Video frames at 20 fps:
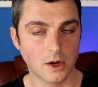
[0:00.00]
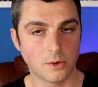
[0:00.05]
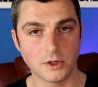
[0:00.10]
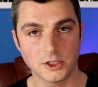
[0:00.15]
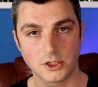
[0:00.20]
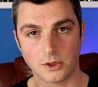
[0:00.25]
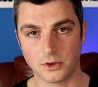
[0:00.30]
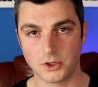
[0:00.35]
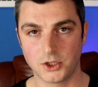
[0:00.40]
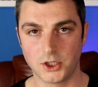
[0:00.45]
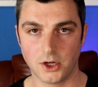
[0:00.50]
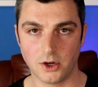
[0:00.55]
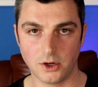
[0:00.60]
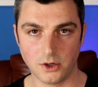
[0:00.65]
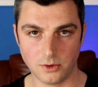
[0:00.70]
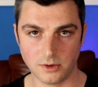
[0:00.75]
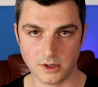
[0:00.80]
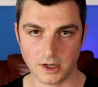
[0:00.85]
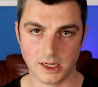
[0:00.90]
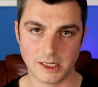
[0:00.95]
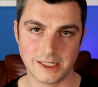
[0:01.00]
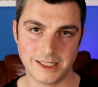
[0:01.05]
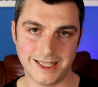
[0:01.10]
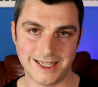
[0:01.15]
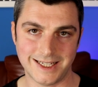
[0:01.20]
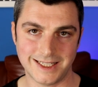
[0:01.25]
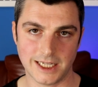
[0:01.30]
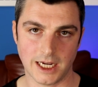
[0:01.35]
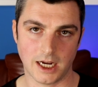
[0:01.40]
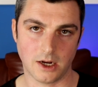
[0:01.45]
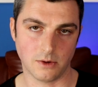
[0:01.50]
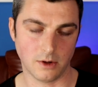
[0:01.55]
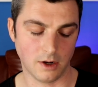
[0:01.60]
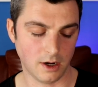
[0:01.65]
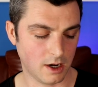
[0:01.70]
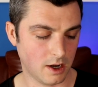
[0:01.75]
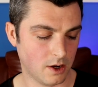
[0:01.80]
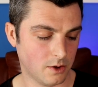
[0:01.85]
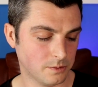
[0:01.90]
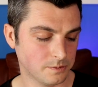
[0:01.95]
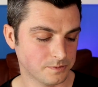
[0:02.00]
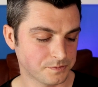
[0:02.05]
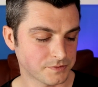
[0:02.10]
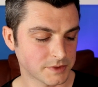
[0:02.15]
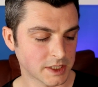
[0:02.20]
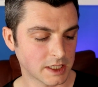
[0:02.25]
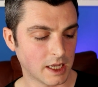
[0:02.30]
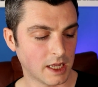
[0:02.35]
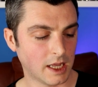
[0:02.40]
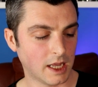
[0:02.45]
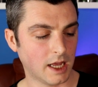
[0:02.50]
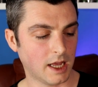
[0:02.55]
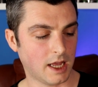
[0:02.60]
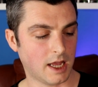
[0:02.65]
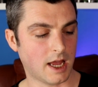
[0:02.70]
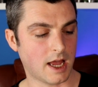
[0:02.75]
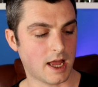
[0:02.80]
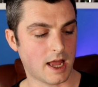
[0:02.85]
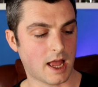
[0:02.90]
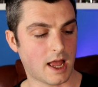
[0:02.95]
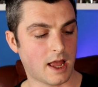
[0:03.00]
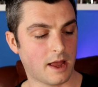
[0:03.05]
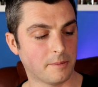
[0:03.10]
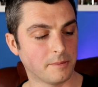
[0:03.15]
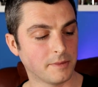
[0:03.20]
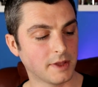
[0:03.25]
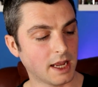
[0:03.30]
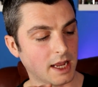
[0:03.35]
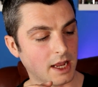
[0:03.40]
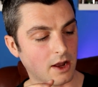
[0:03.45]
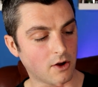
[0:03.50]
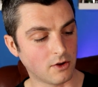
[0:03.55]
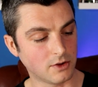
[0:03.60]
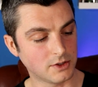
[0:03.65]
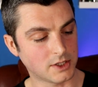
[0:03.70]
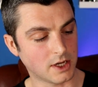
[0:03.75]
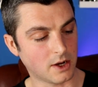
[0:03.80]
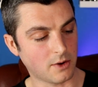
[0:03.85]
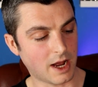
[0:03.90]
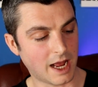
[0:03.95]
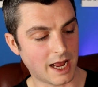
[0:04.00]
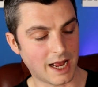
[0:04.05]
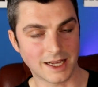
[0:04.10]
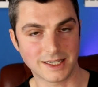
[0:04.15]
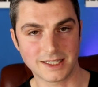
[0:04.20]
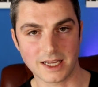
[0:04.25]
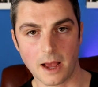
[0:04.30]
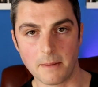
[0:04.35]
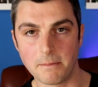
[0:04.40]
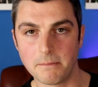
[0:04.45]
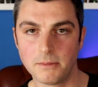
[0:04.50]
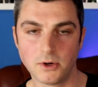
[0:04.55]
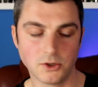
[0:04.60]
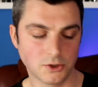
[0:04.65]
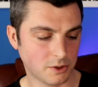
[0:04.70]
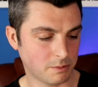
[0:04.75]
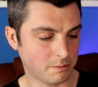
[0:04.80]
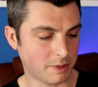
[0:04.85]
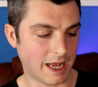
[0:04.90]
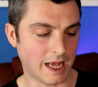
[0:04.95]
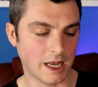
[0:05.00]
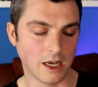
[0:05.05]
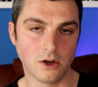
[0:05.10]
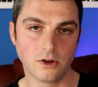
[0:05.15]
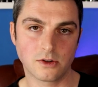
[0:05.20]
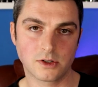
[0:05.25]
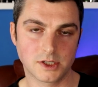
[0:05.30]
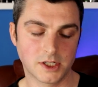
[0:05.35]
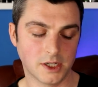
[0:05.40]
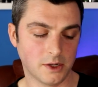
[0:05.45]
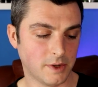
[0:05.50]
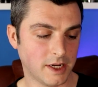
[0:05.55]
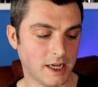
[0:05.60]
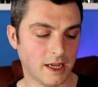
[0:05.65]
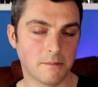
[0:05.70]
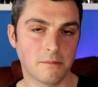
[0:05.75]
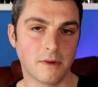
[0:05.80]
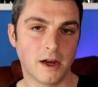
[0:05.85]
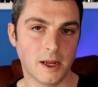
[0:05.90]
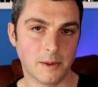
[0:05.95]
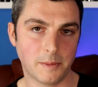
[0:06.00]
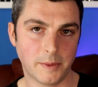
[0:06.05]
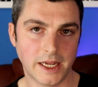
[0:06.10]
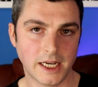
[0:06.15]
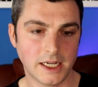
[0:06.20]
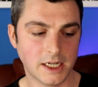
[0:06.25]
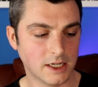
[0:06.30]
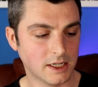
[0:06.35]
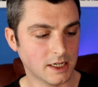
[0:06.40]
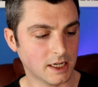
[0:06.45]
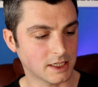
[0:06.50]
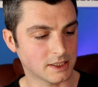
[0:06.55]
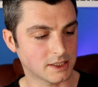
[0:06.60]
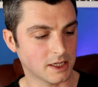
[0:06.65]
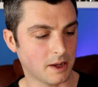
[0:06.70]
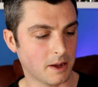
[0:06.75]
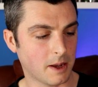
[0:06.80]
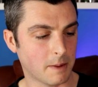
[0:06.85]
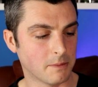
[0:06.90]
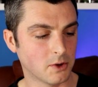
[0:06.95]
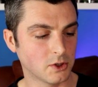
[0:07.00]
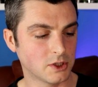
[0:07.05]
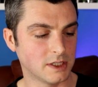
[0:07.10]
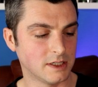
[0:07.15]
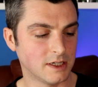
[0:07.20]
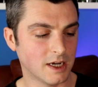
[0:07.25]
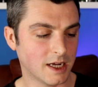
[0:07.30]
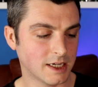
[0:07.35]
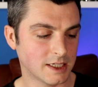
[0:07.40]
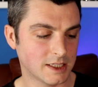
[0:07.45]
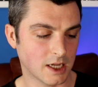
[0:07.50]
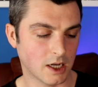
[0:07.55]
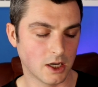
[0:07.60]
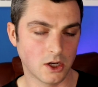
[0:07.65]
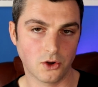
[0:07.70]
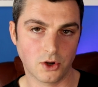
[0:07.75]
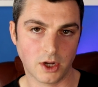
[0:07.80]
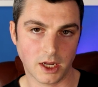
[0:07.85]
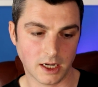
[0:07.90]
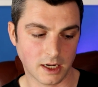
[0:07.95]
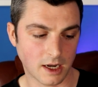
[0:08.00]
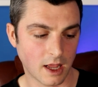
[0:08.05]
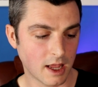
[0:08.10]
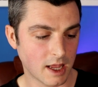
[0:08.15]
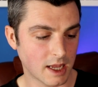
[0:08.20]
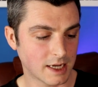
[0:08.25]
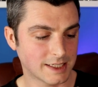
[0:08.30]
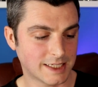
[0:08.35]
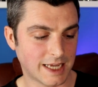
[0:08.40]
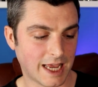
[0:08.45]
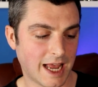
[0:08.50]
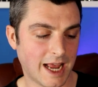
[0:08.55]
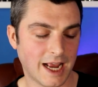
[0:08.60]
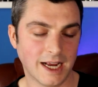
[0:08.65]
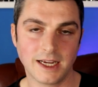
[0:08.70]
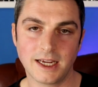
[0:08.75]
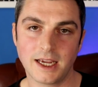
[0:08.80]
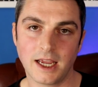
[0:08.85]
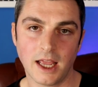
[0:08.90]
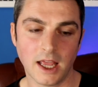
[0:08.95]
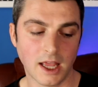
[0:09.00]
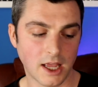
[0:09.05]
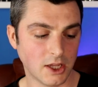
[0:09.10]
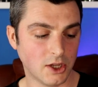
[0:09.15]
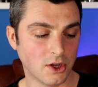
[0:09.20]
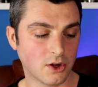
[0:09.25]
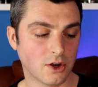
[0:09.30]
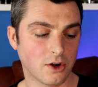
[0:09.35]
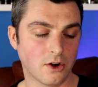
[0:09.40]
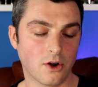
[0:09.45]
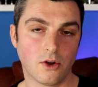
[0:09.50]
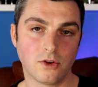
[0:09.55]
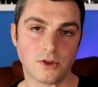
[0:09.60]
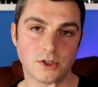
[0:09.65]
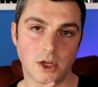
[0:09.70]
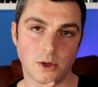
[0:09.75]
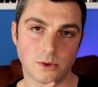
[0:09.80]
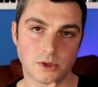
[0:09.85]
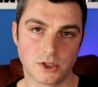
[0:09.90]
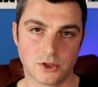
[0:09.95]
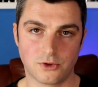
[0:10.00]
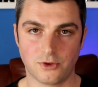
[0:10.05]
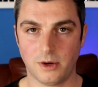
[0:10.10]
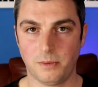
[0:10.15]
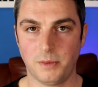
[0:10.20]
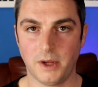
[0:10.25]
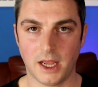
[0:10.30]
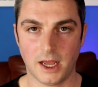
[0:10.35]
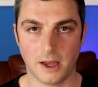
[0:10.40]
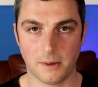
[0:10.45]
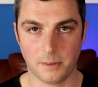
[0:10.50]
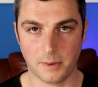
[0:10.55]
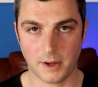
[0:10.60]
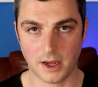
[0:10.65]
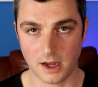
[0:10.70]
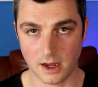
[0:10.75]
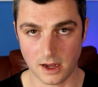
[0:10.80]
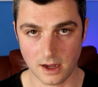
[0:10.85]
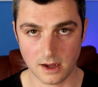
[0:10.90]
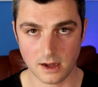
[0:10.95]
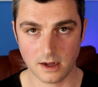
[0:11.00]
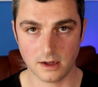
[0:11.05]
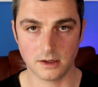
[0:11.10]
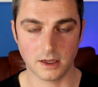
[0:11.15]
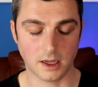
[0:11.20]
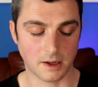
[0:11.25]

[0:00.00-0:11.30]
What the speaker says: which I'll show you nicely down low. It also has a much better look to it, in my opinion. It's a much nicer looking tank. You can also strip it apart